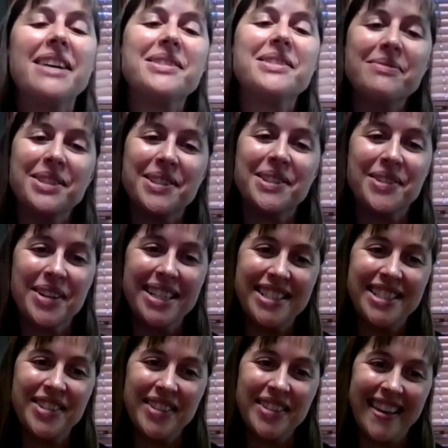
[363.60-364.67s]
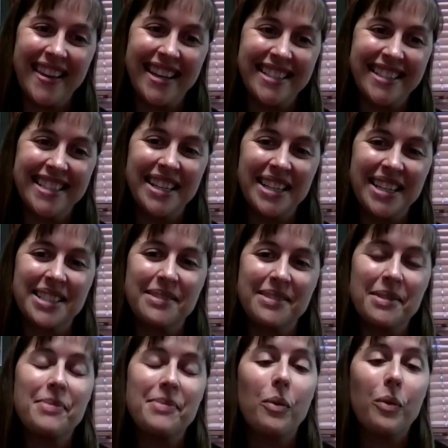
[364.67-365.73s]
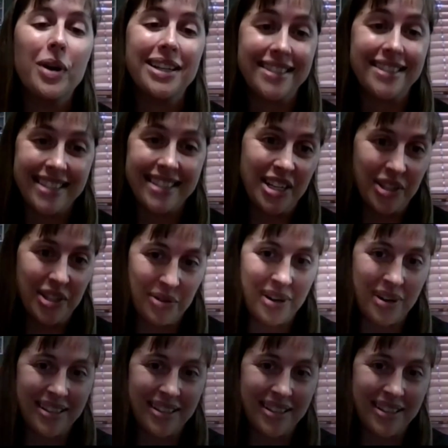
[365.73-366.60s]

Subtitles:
good stories too that they can tell you about what it's like to work